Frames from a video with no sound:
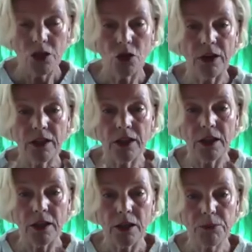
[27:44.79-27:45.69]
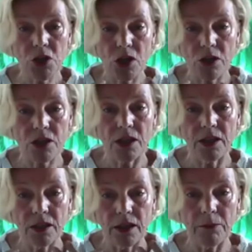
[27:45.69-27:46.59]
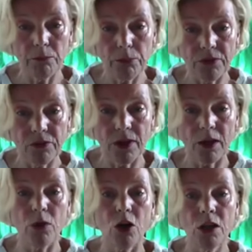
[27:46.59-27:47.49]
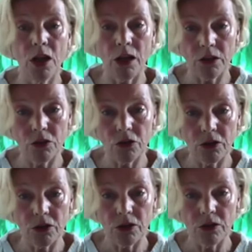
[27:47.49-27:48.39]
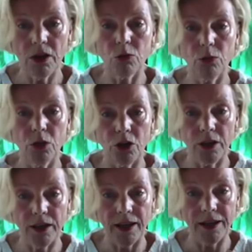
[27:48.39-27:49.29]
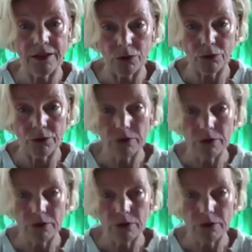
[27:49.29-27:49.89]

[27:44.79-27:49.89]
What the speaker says: So it keeps us in the imprint that we are not good, that we are negative,